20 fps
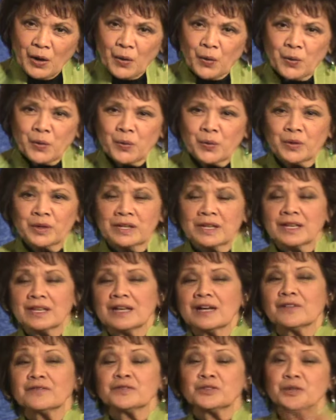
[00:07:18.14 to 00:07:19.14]
who
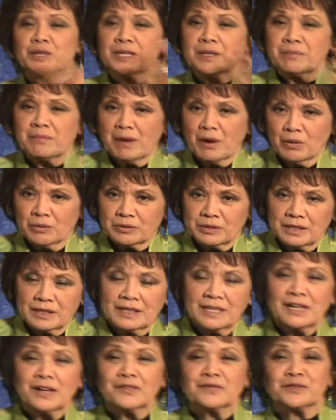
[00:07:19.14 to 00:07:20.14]
love to emote,
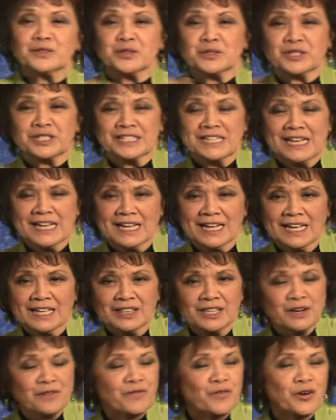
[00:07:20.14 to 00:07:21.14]
love to sing,
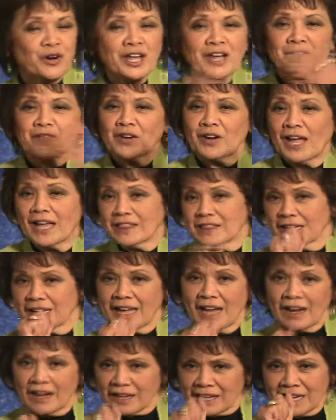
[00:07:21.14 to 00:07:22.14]
and they're forever at the
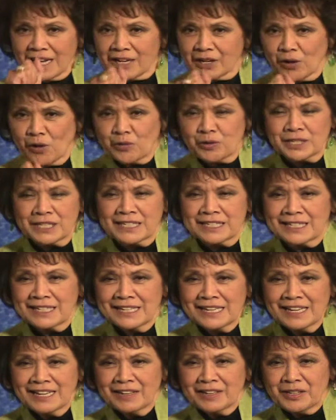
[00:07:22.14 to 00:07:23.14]
karaoke,
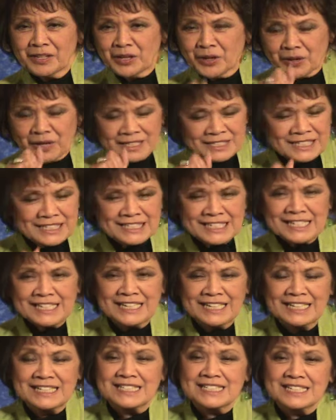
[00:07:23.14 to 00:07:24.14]
and
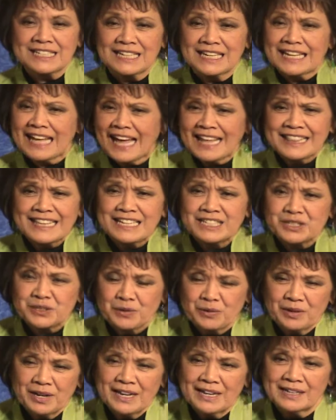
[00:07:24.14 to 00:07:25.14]
singing. And that's
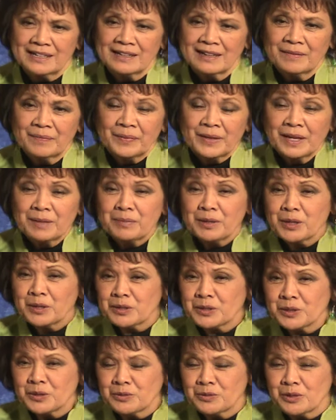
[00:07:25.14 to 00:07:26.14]
great,
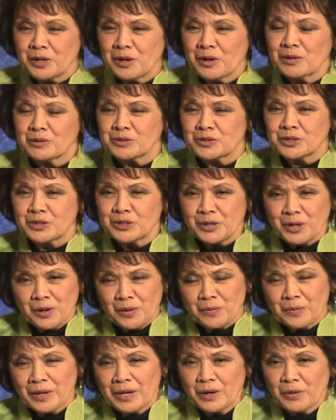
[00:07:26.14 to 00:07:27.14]
because who knows,
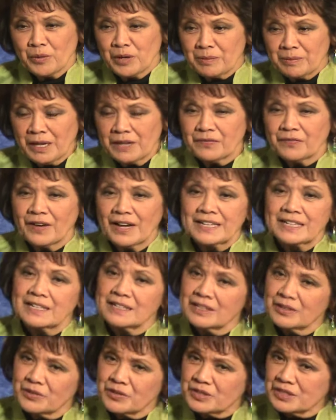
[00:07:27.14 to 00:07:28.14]
we might find
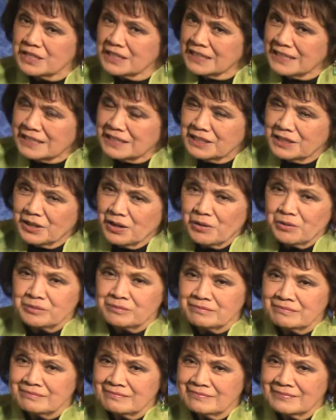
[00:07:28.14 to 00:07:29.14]
another Celine Dion,